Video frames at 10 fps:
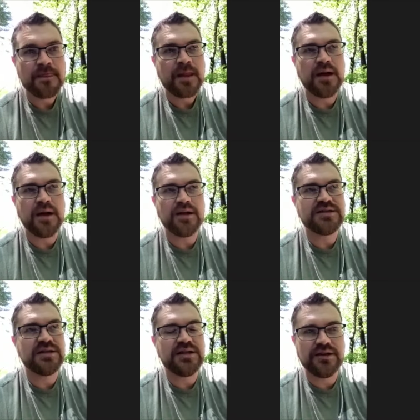uh, to
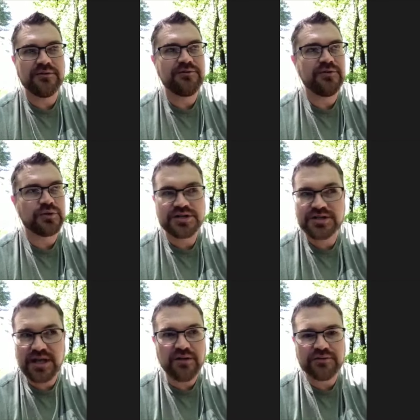give
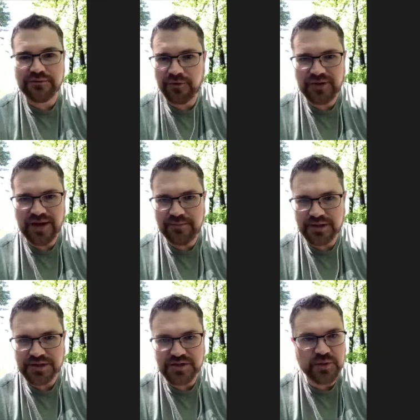yourself to full-time
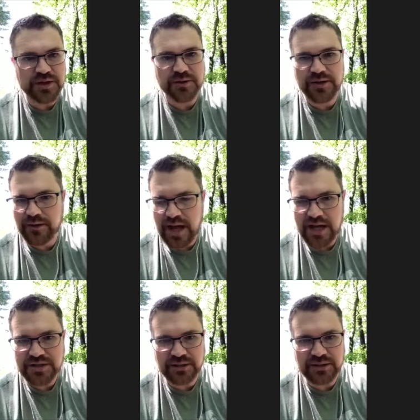missions whether
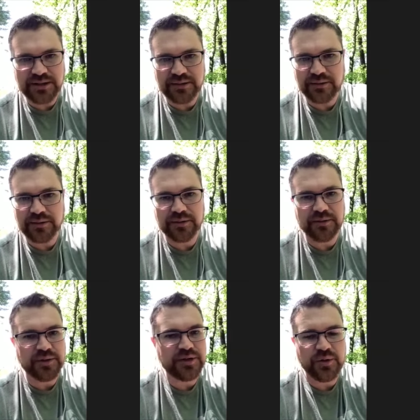internationally or
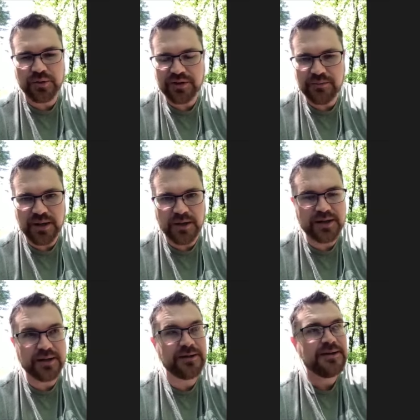in North
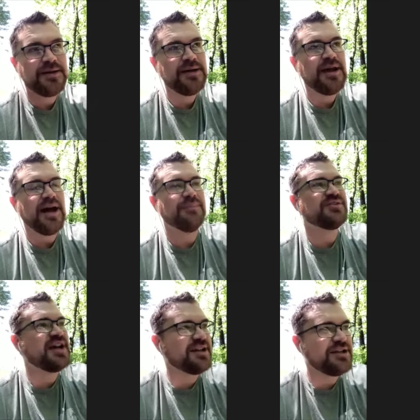America. I'm
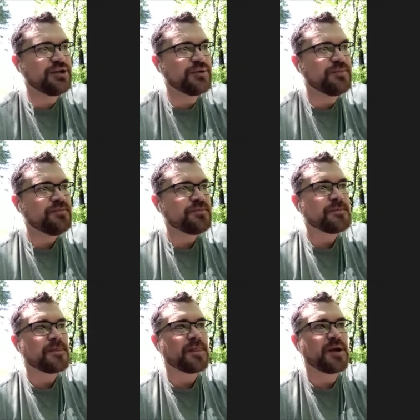telling you
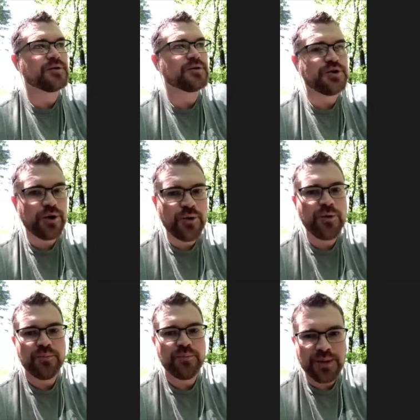there's no
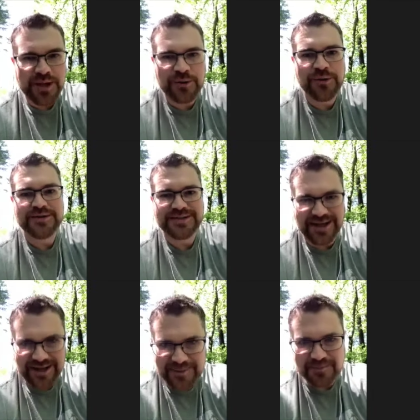better
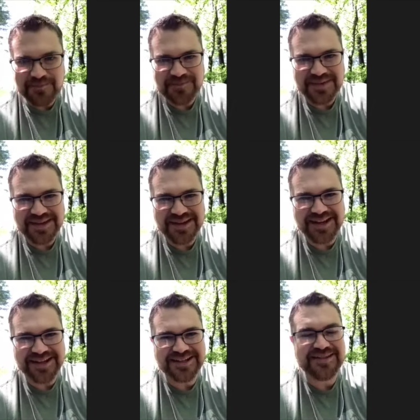time.
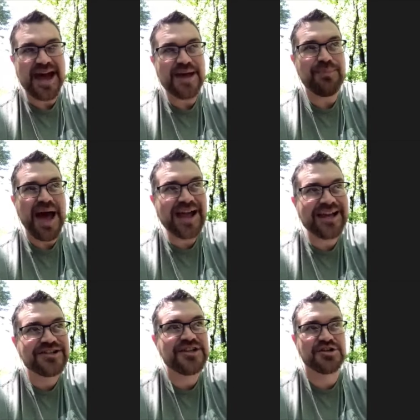And that
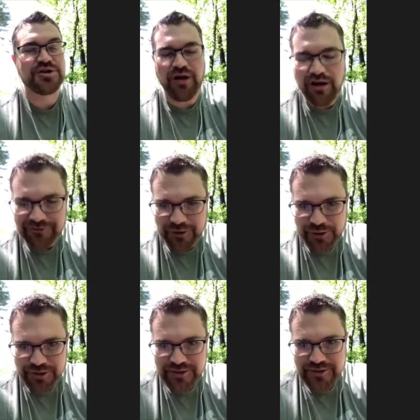package that you're offered,
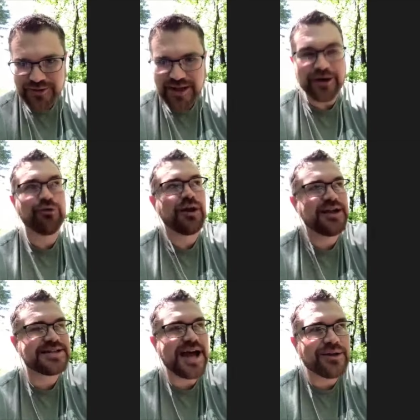that great
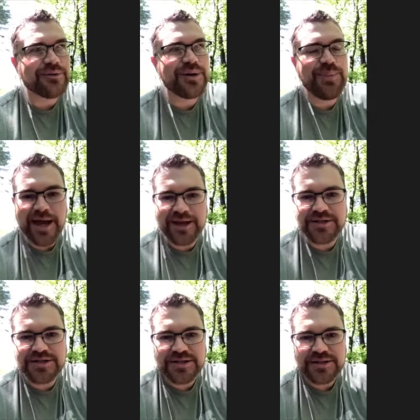salary package,